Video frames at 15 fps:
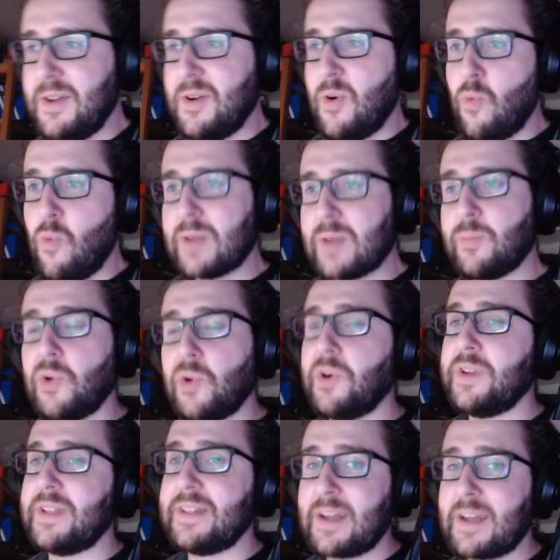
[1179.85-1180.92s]
one more
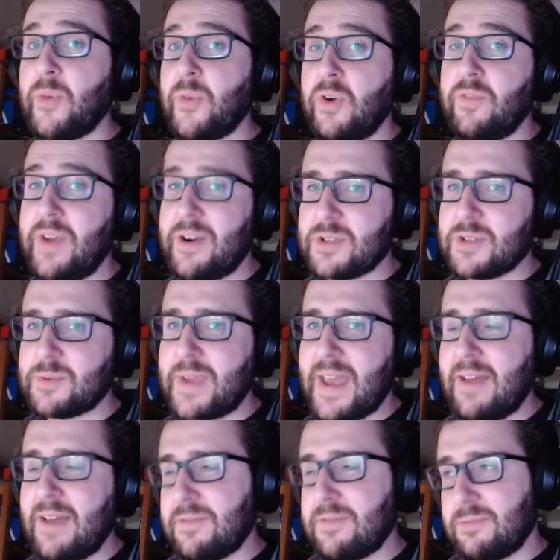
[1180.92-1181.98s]
than the number of arrays we
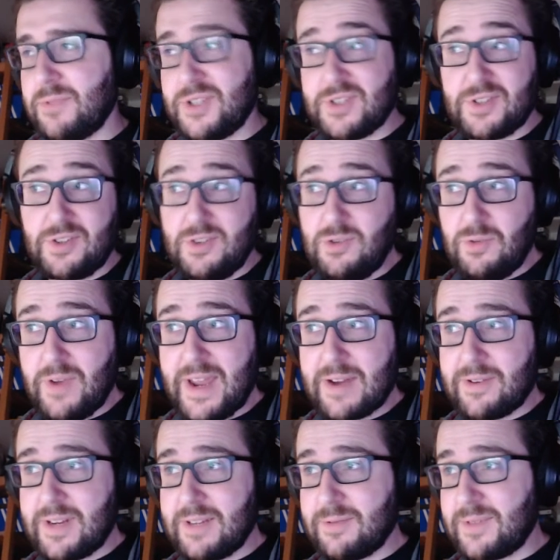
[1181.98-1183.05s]
have, which is a new
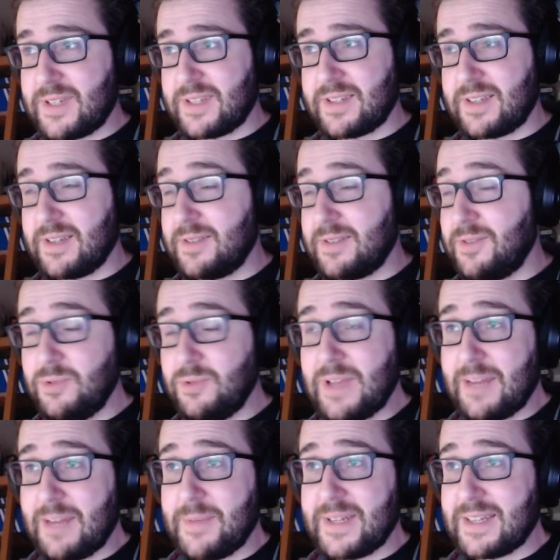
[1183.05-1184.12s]
array, which is a new
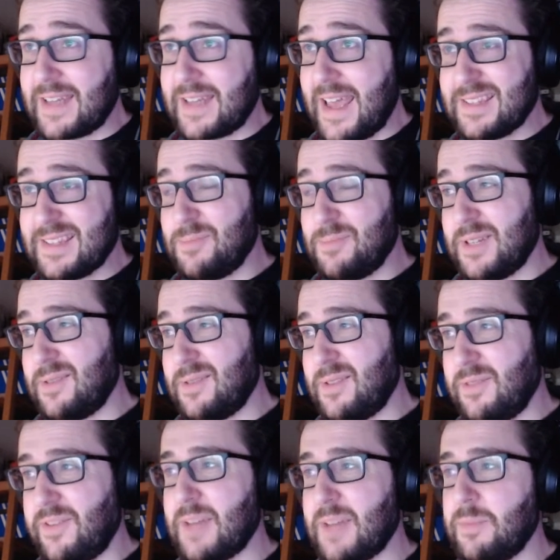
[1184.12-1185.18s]
element that hasn't been
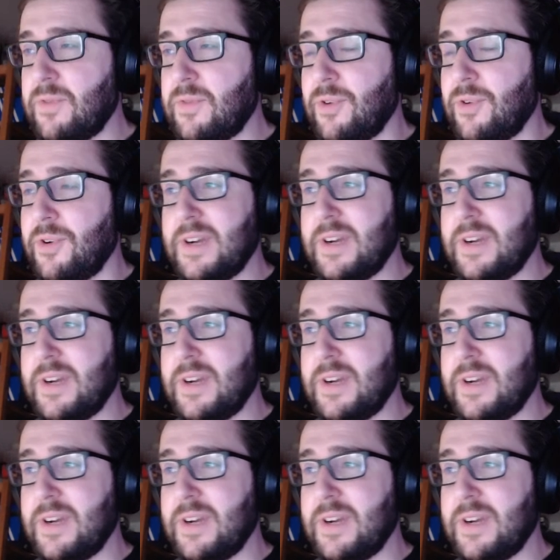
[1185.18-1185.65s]
defined before.